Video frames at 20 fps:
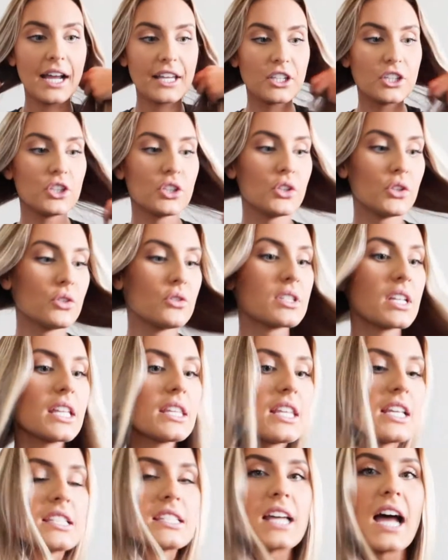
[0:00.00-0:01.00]
Use
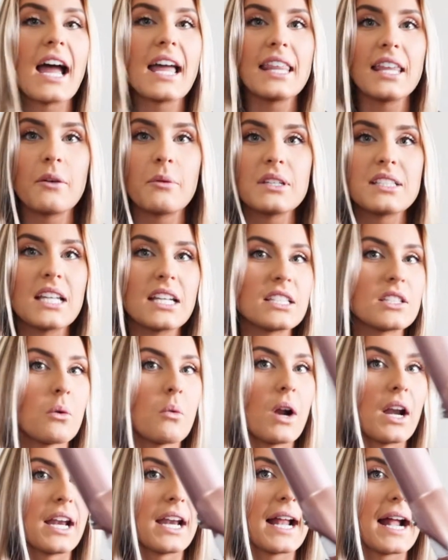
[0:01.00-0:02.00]
this guy, I think we said it's a
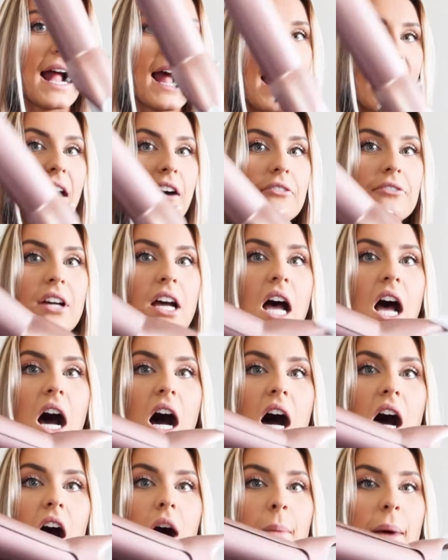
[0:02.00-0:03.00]
1.5.
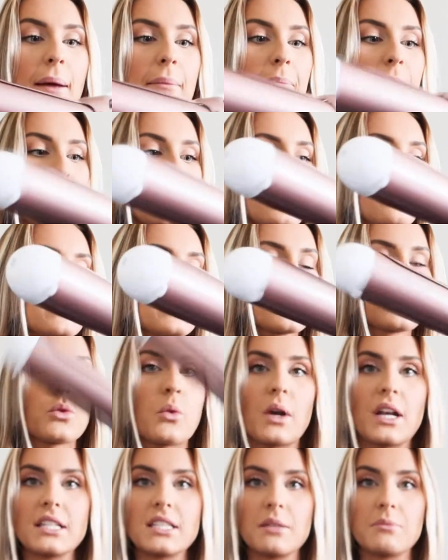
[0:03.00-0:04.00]
I believe it's like
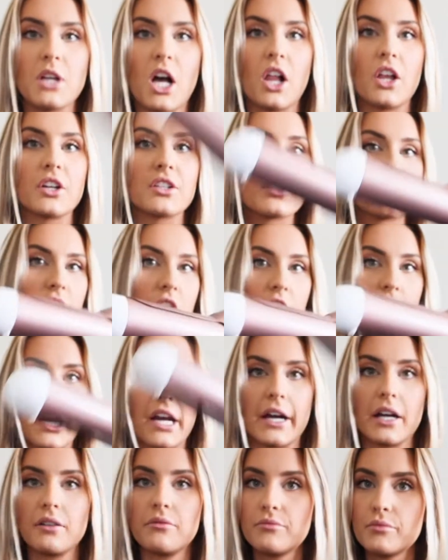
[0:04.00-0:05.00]
20 some dollars,
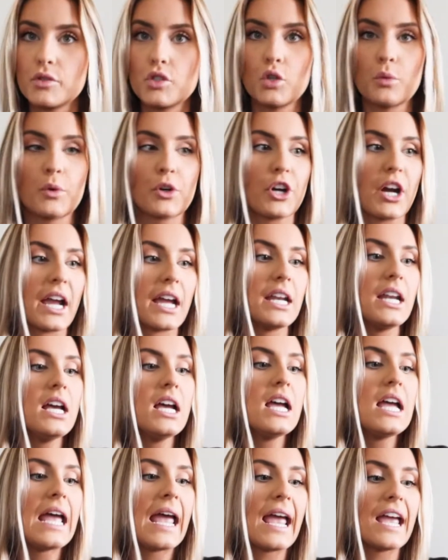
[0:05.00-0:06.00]
Conair, super great.
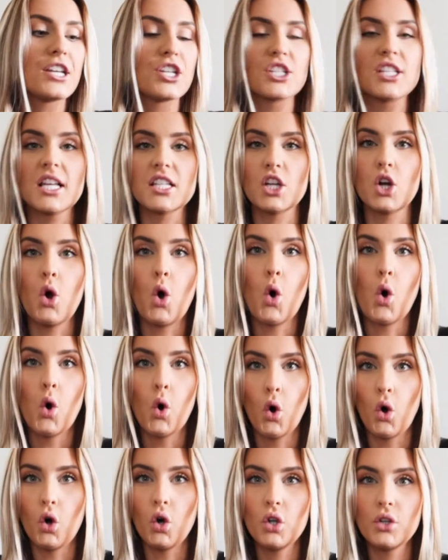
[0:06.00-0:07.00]
It just doesn't
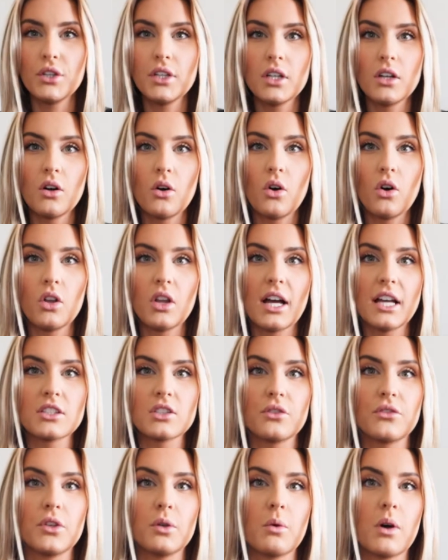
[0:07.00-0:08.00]
hold a whole lot,
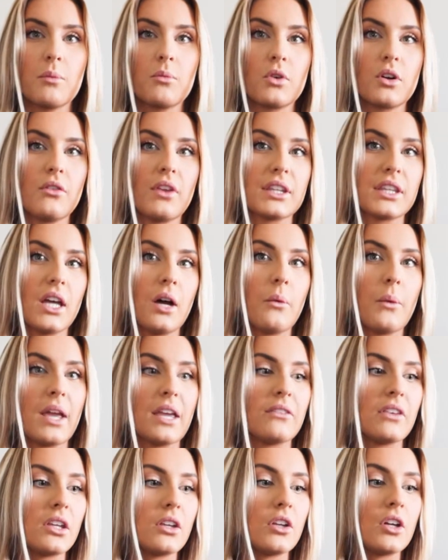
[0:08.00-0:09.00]
so if you want more of like that
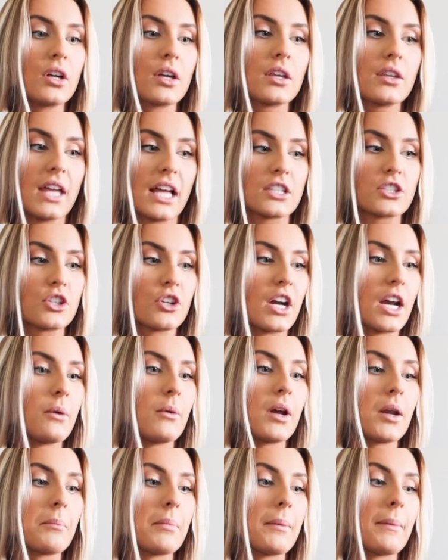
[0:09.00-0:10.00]
wavy look, that's a great
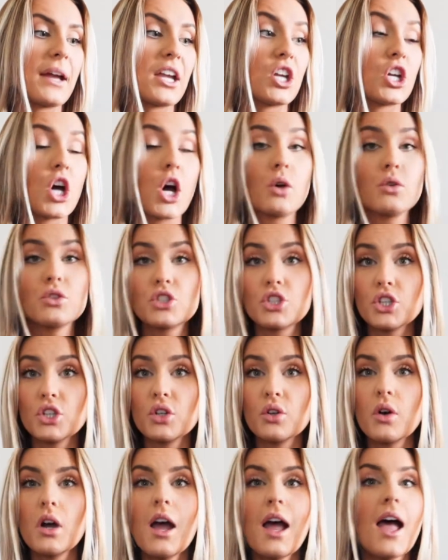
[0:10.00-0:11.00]
one. But my
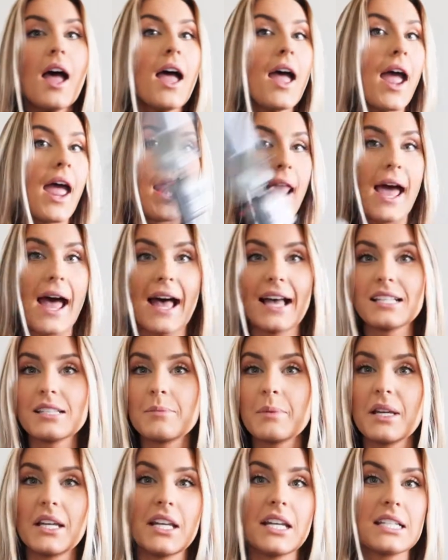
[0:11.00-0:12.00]
go-to, and
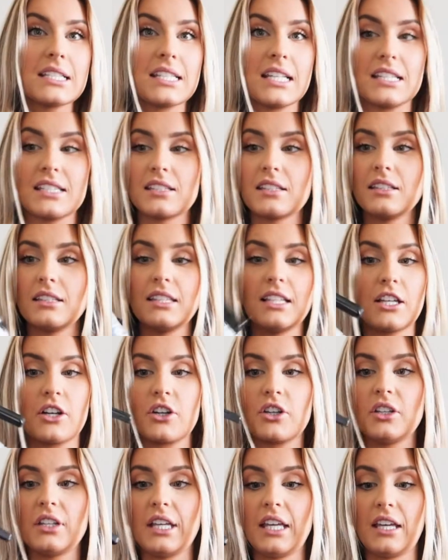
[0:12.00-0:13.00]
has been since
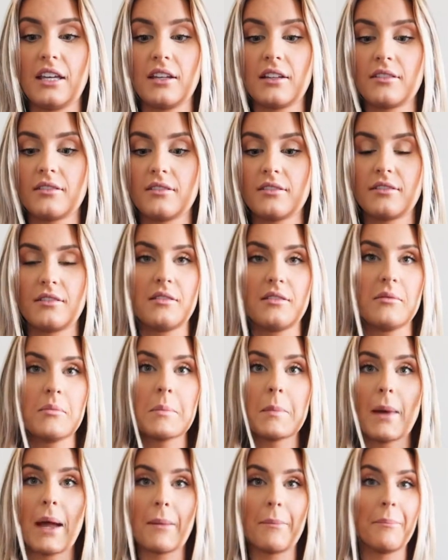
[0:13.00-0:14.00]
literally
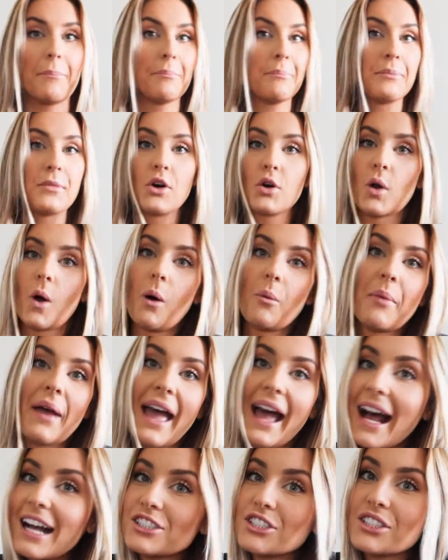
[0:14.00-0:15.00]
my good old
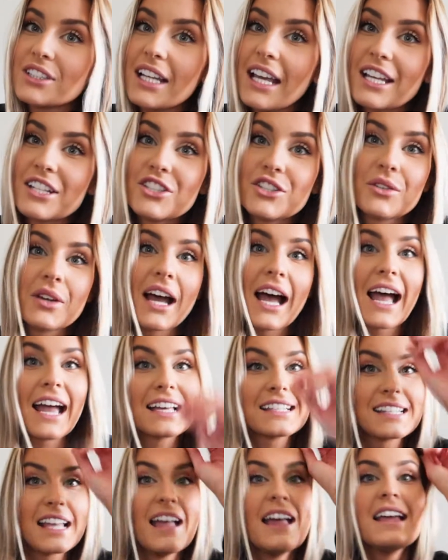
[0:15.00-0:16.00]
pageant days, you
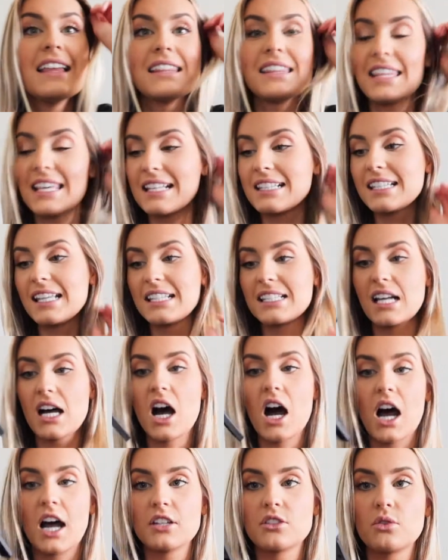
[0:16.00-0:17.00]
guys, this is a
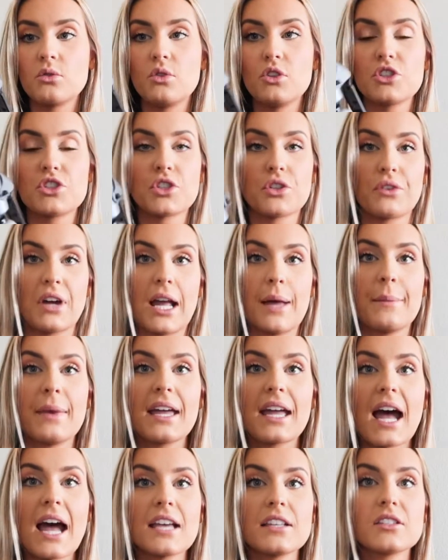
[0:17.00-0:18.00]
Hot Tools
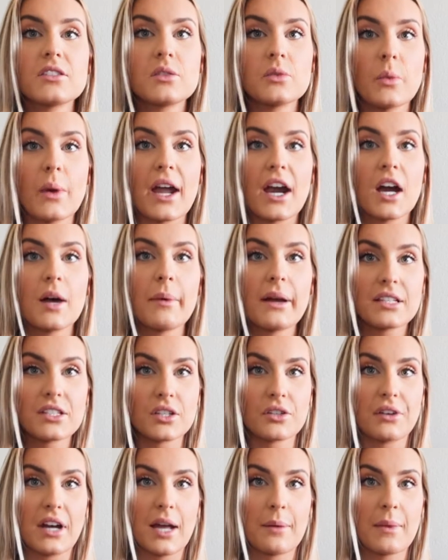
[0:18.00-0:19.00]
ceramic. I swear by
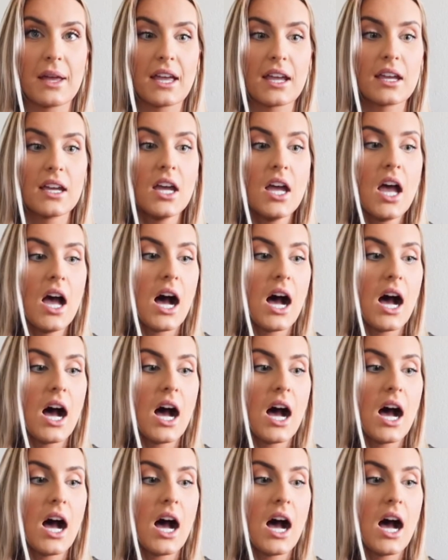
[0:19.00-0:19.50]
ceramic.